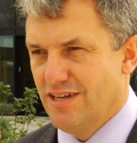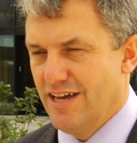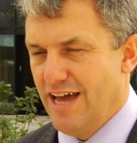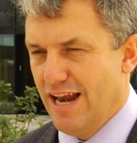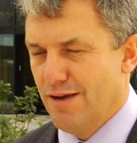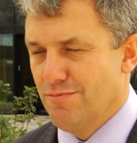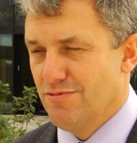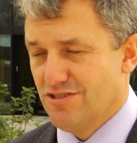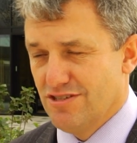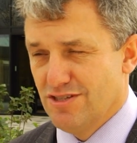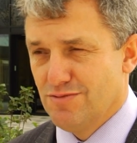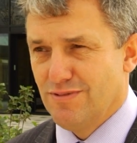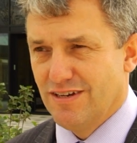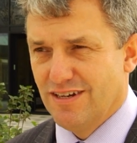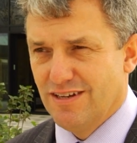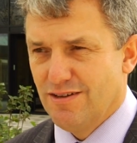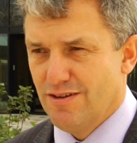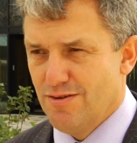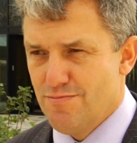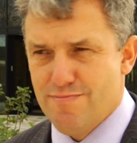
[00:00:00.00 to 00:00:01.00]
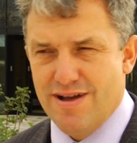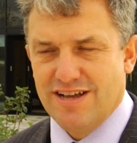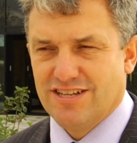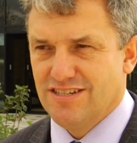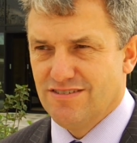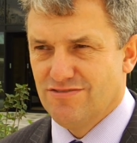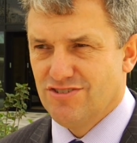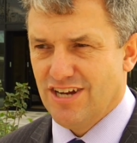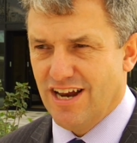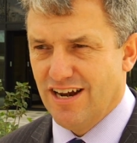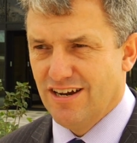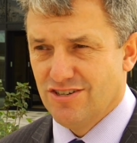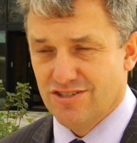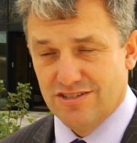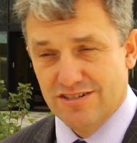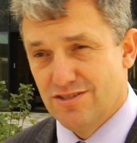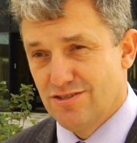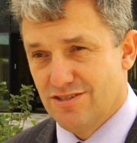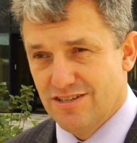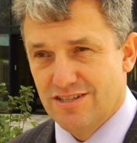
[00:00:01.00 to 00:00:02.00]
elements has been a, a massive challenge
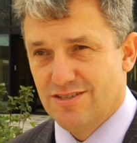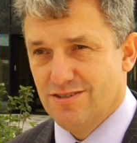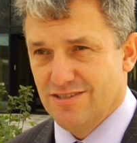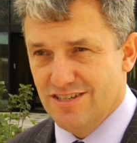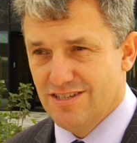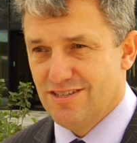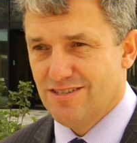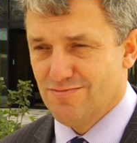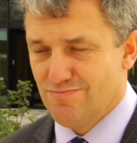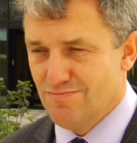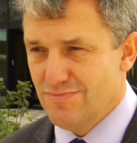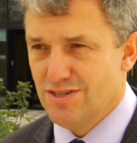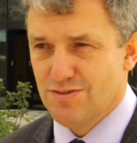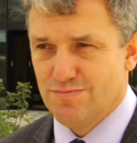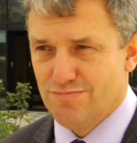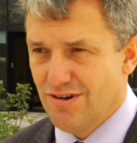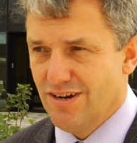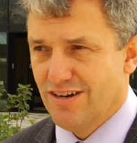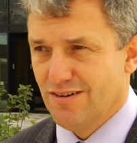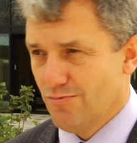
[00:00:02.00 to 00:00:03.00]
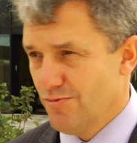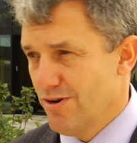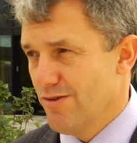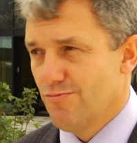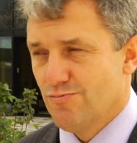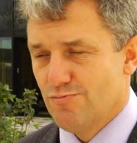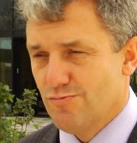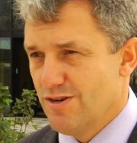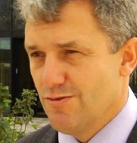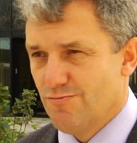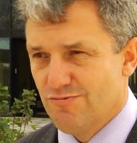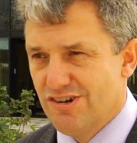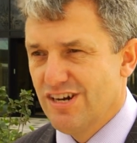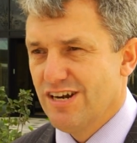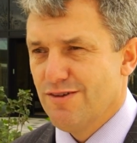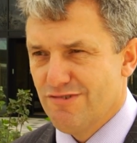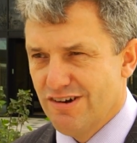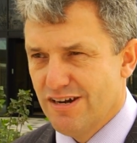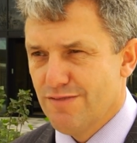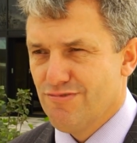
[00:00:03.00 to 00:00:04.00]
and it's, it's, it's, it's brilliant. We're, we're
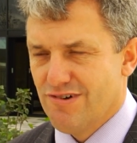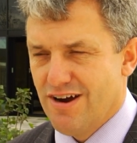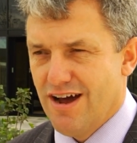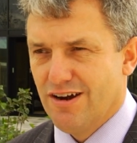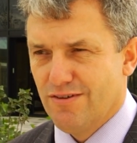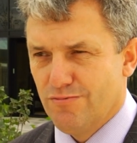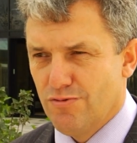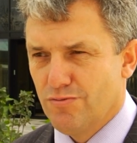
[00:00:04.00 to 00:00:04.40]
really, really proud of